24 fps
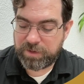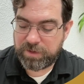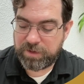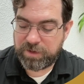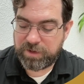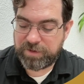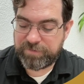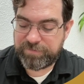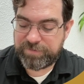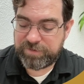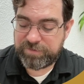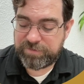
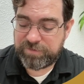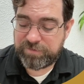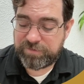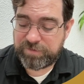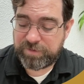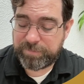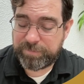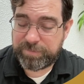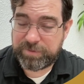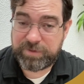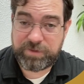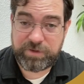if this is
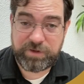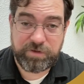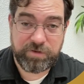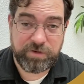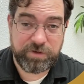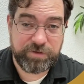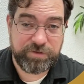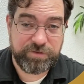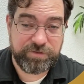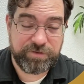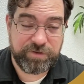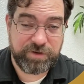something that
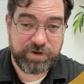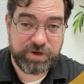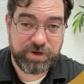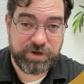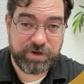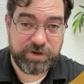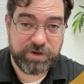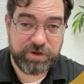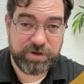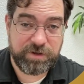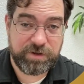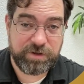you're interested
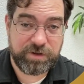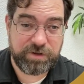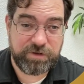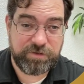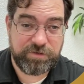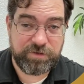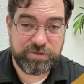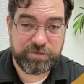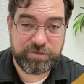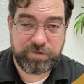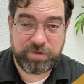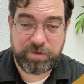in,
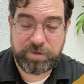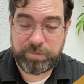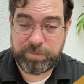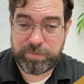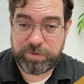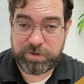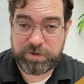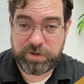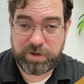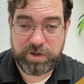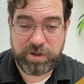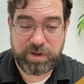just
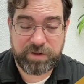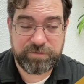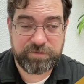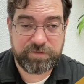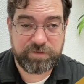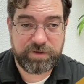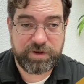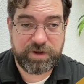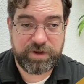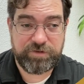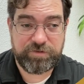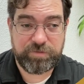book a
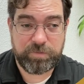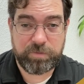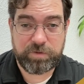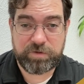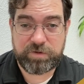consultation.